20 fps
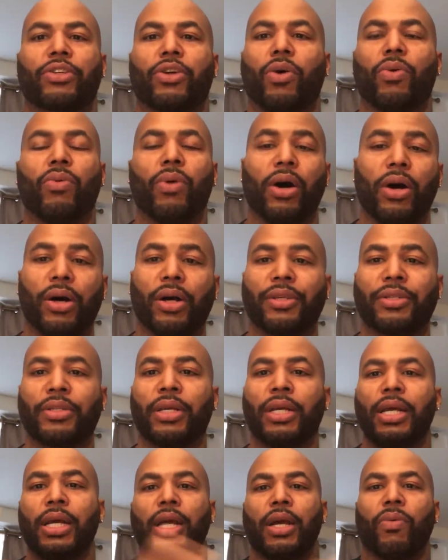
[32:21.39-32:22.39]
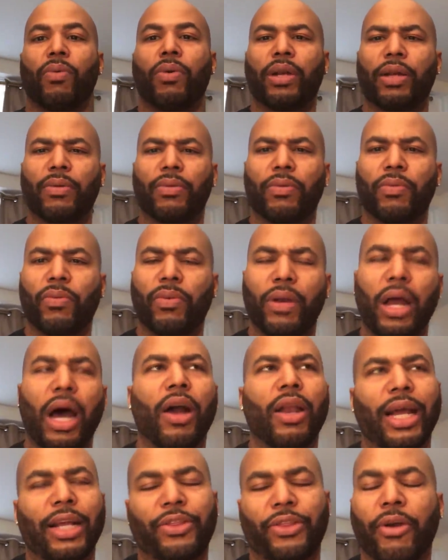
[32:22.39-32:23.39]
score was when
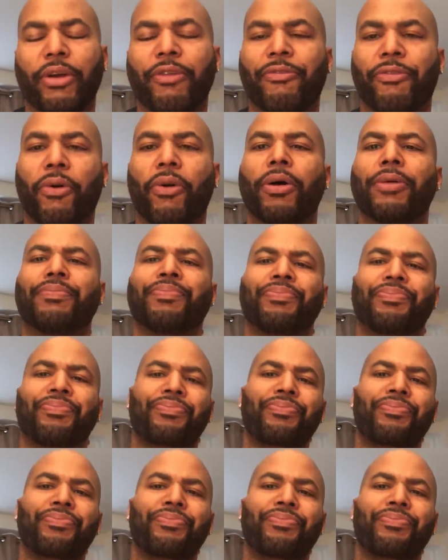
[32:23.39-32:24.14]
no like 34